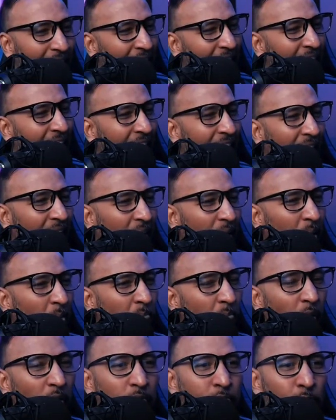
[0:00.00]

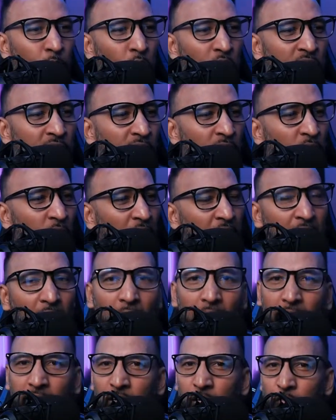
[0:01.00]
But folks, at the
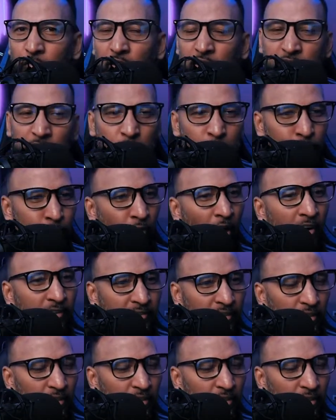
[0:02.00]
end of this, in fact,